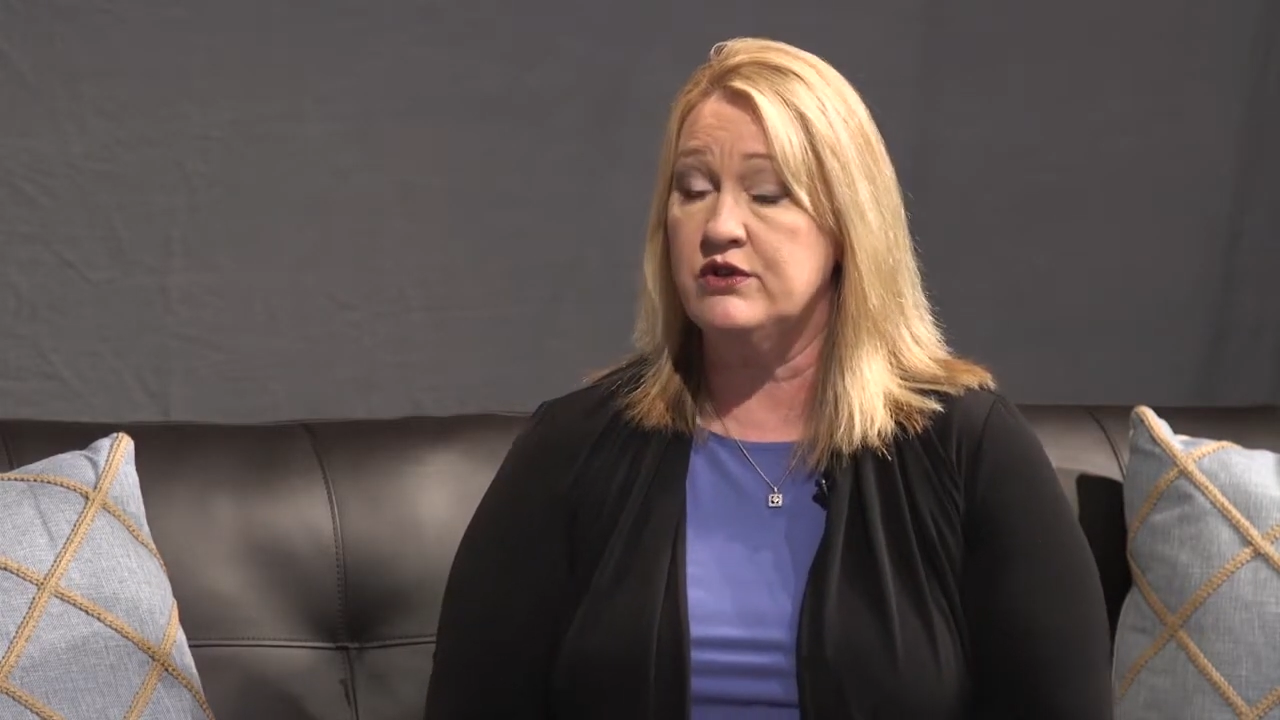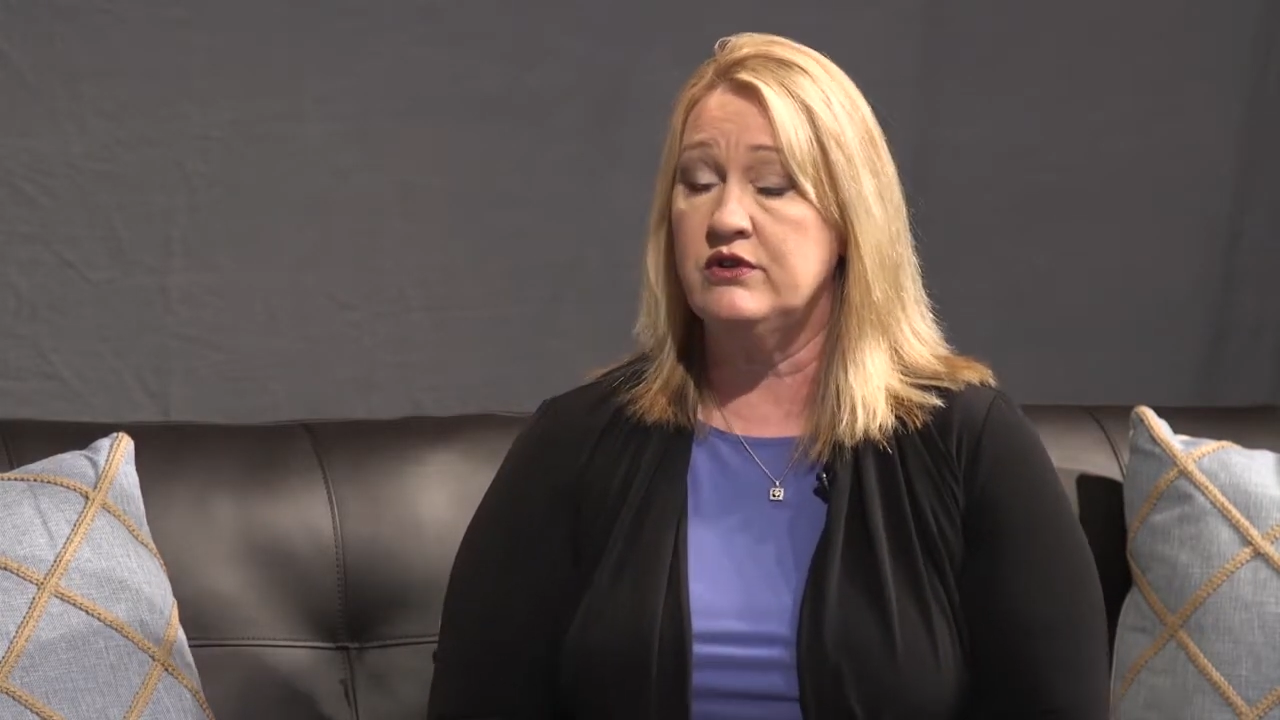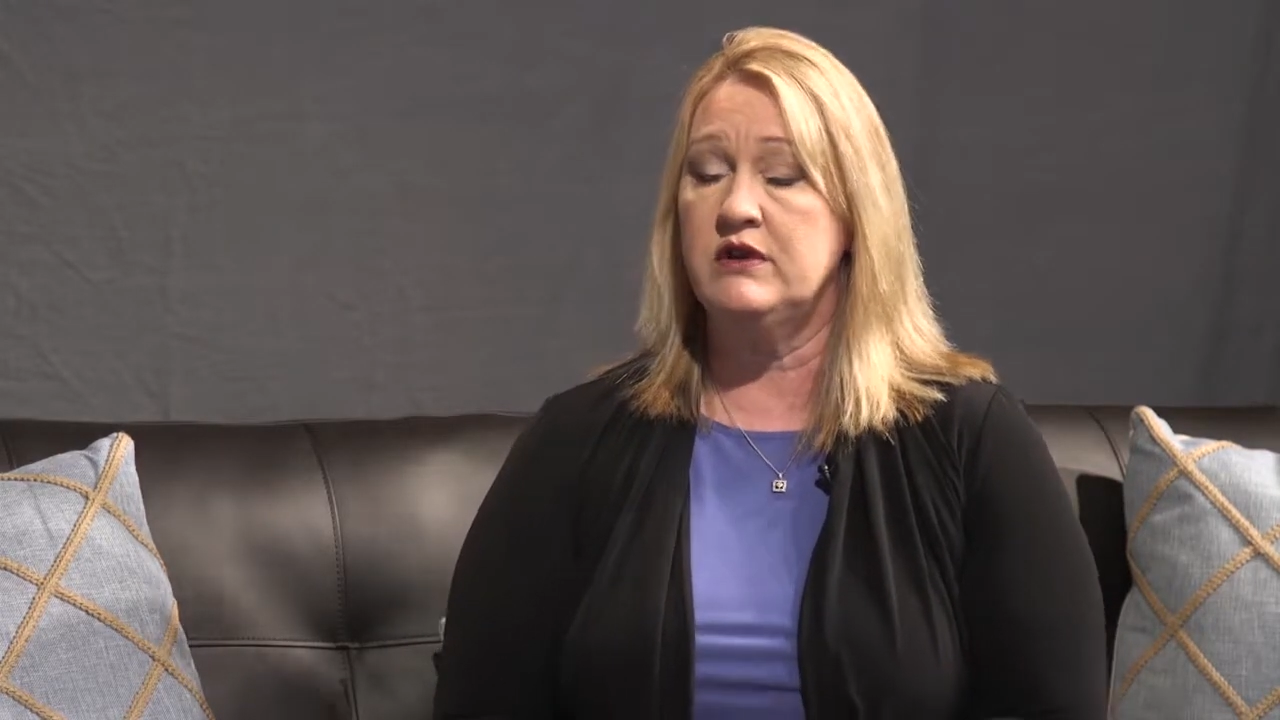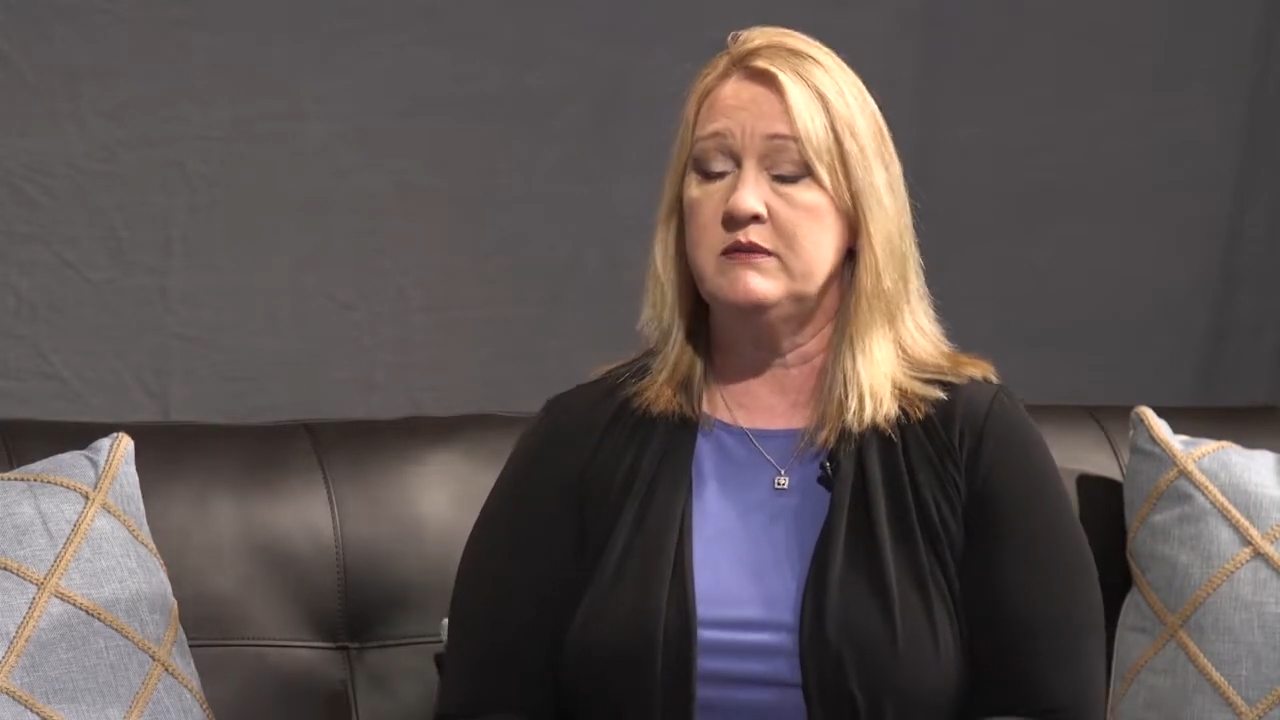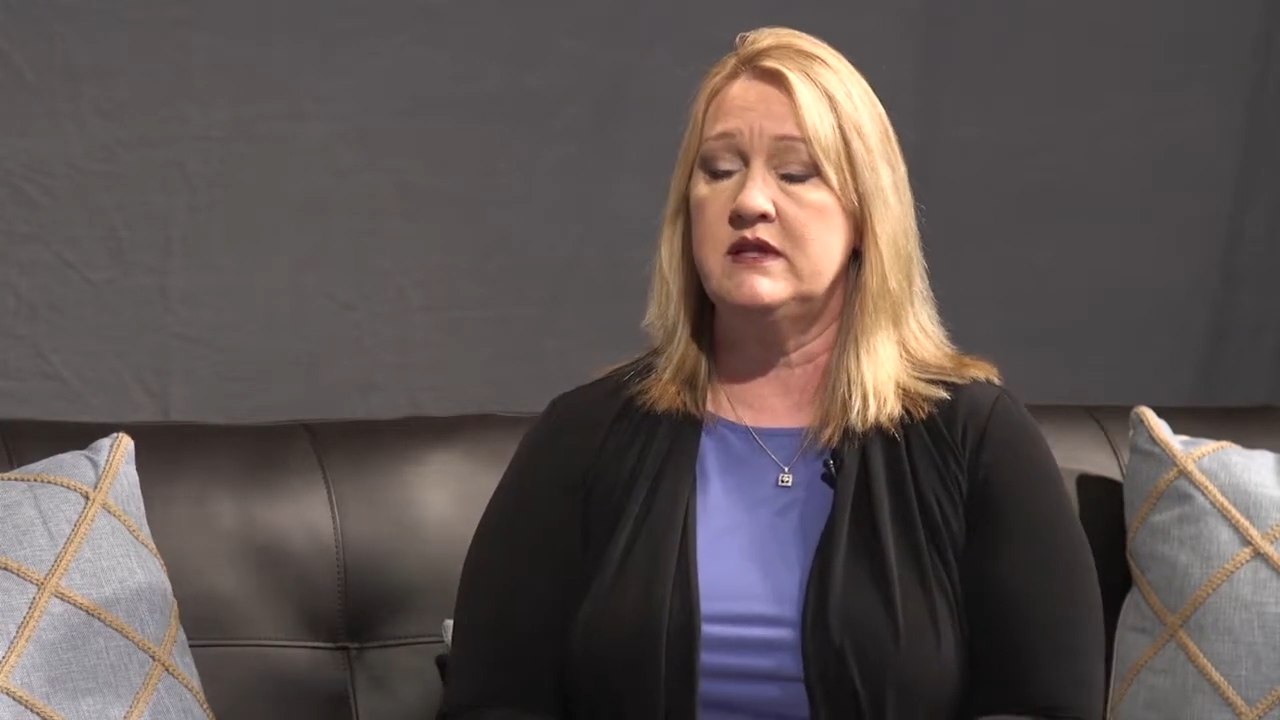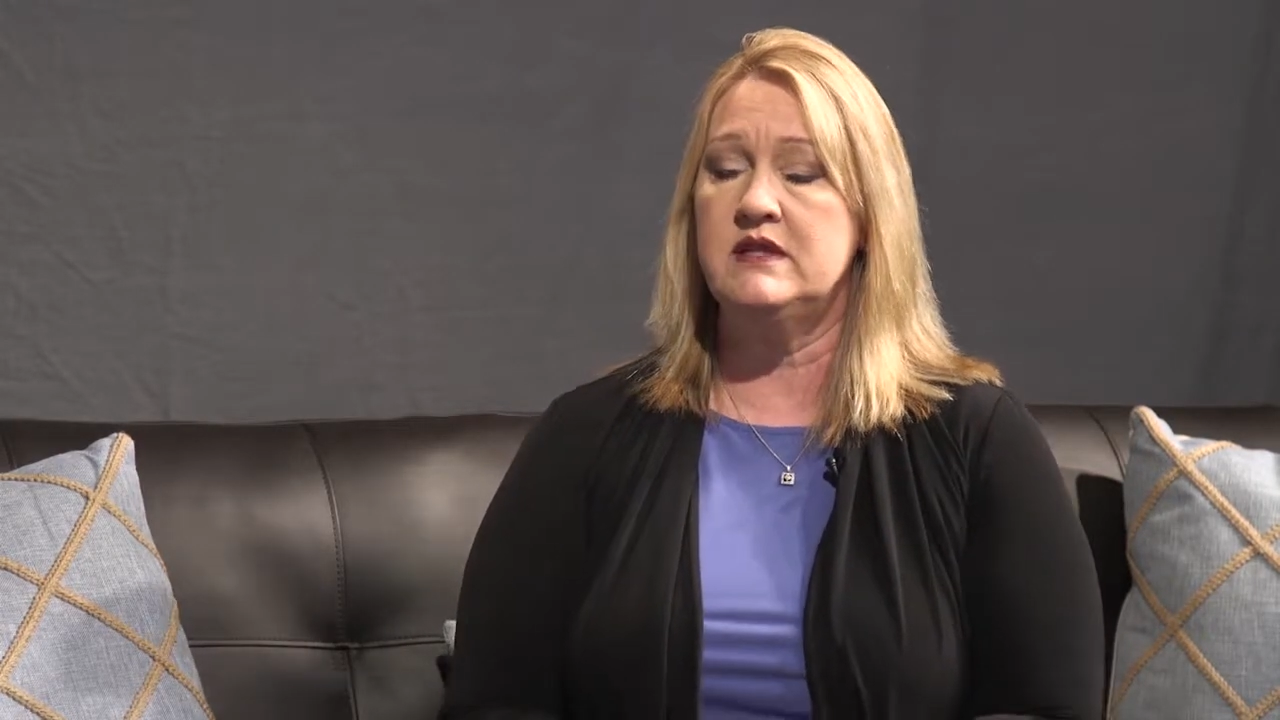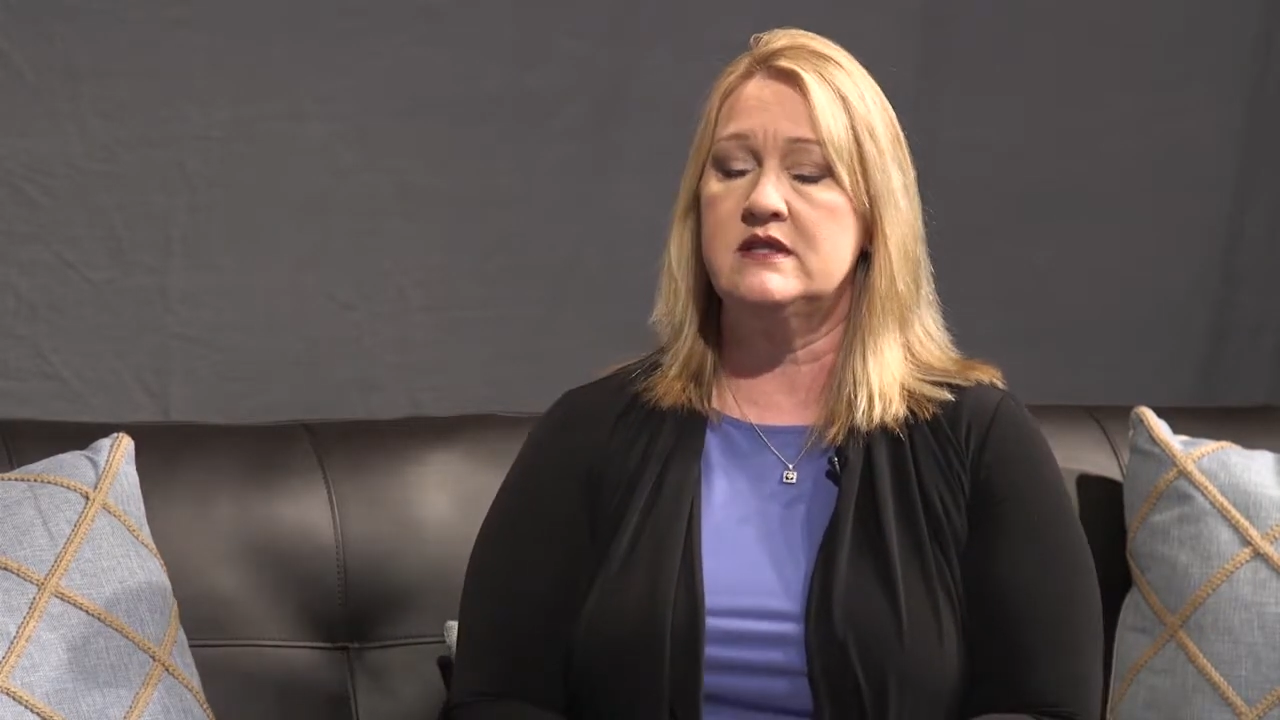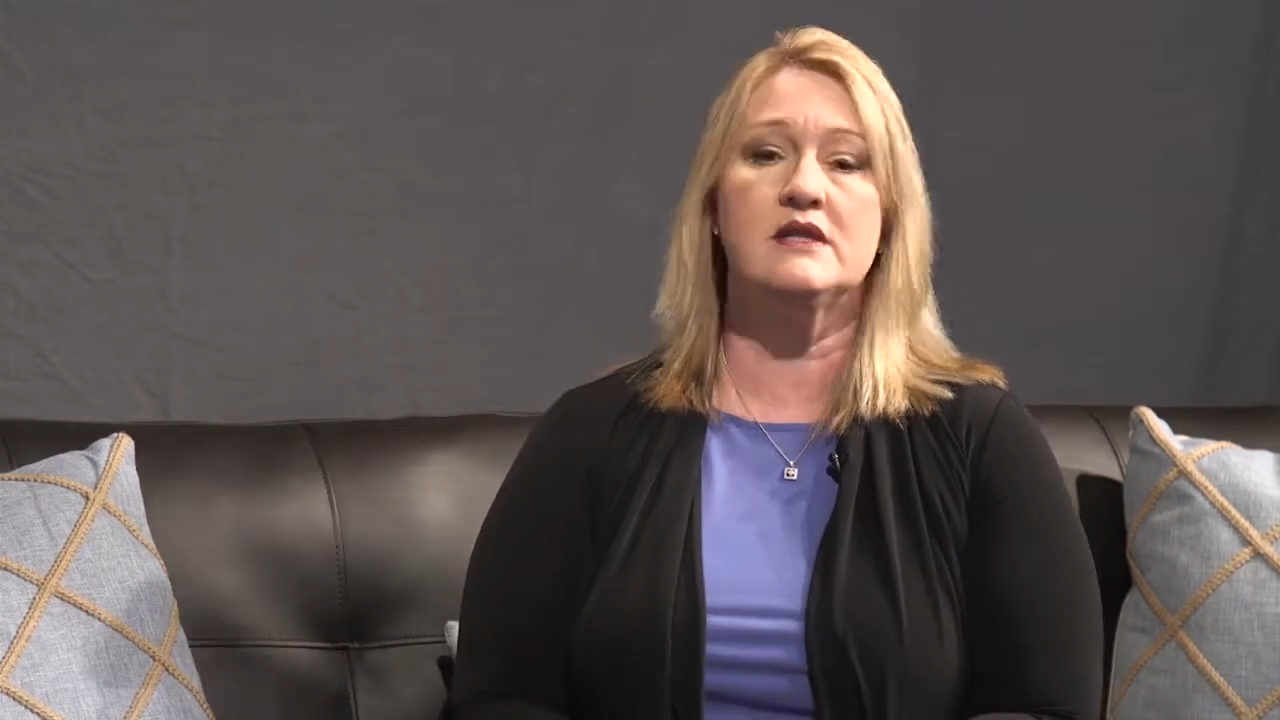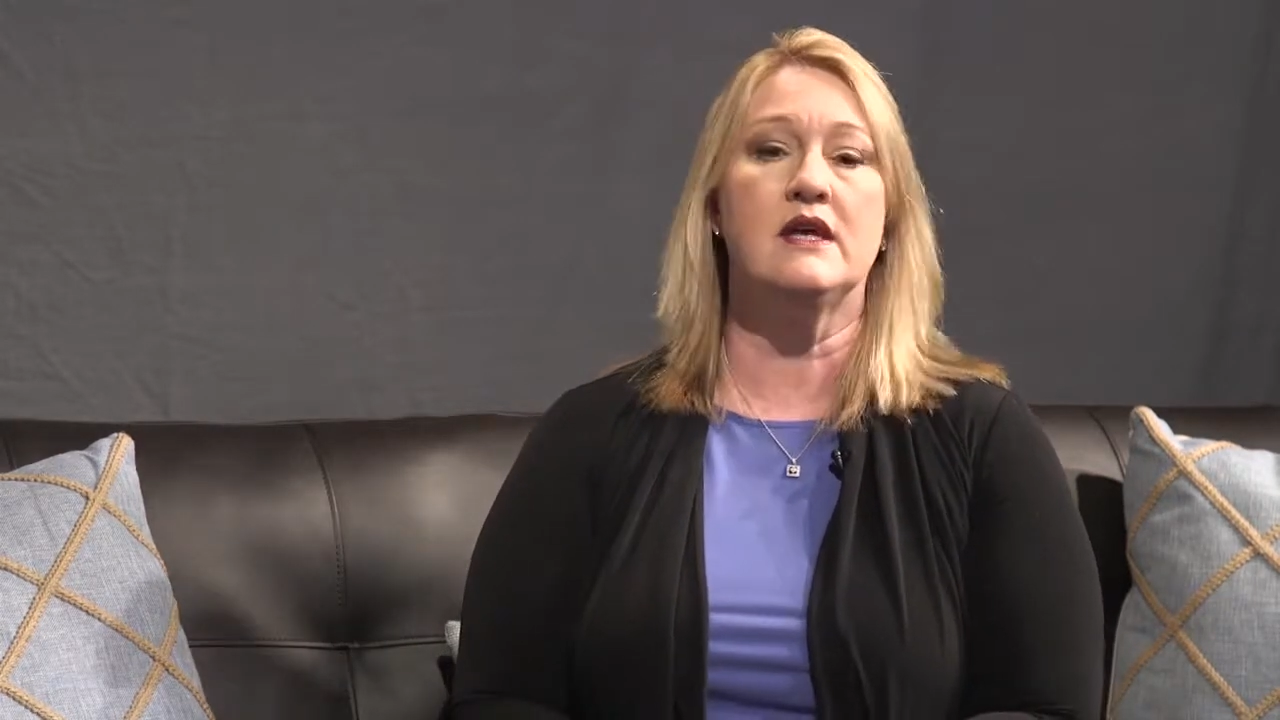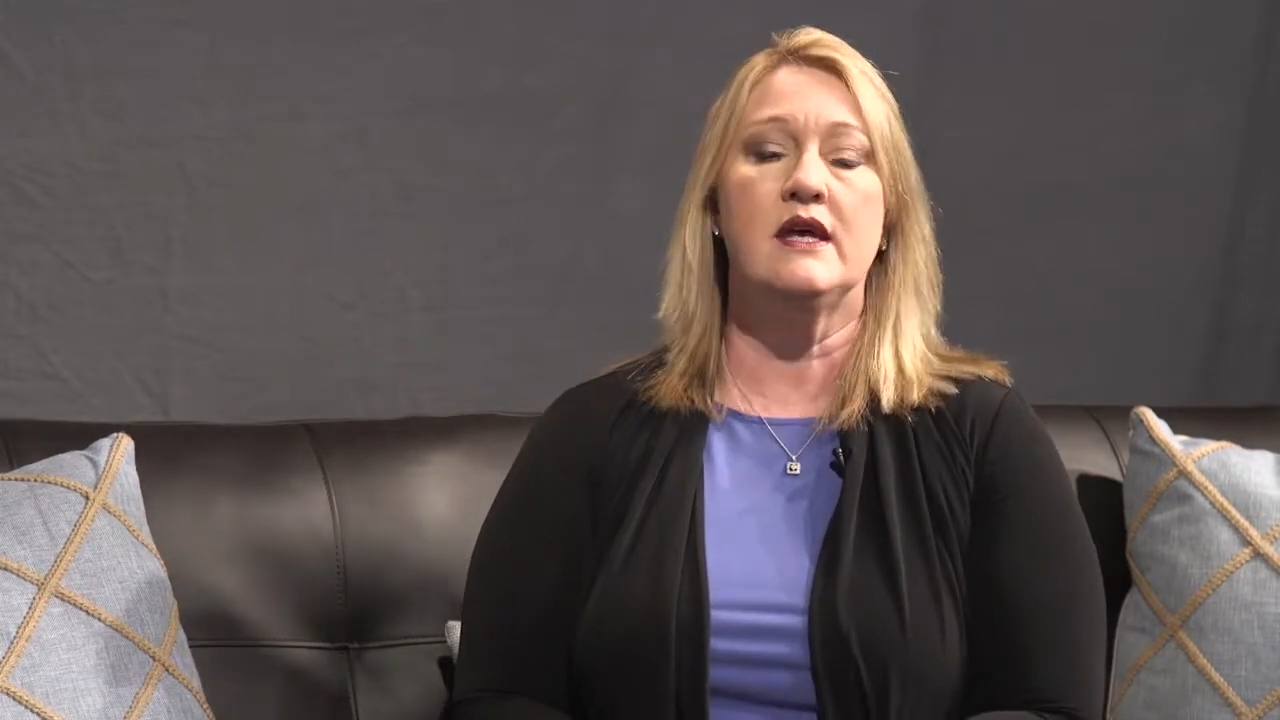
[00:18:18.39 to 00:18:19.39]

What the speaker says: agreements,